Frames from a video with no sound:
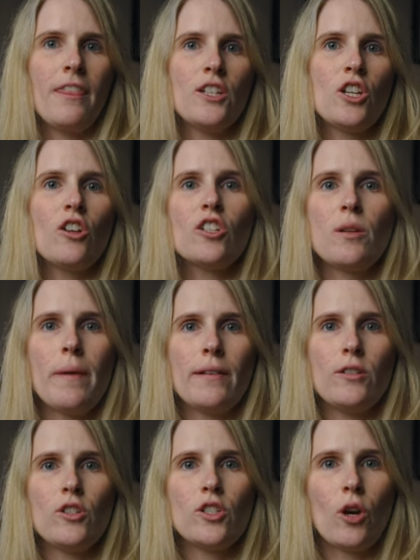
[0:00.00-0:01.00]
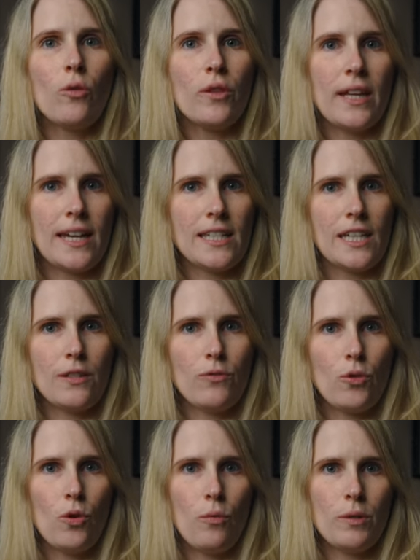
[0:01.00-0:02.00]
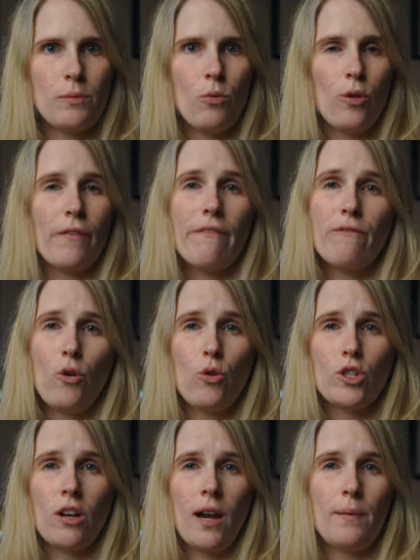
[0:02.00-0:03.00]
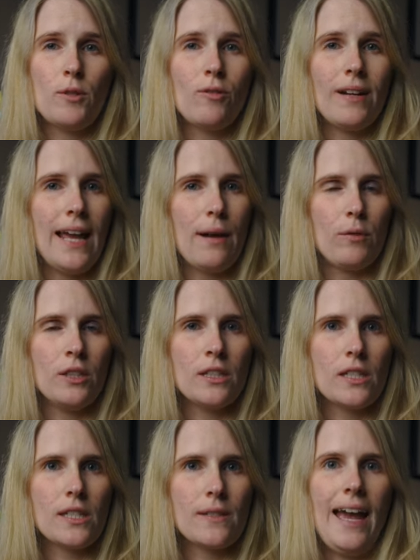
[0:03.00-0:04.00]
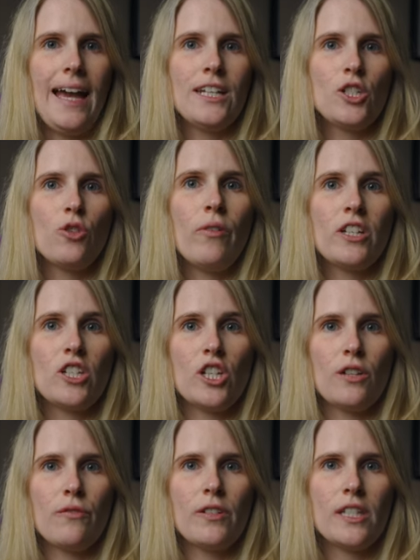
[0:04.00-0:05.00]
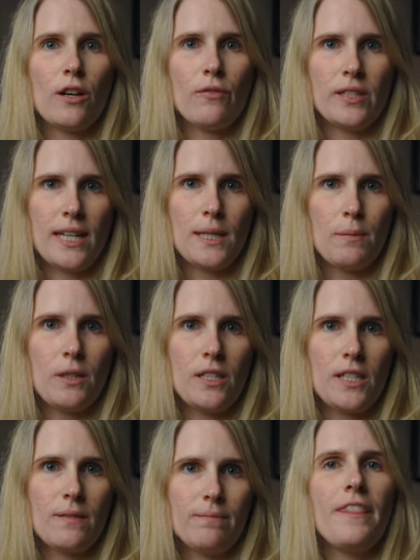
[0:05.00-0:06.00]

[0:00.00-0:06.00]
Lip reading: The total amount you sold the assets for was more than 4 times your allowance, and you're registered for self-assessment.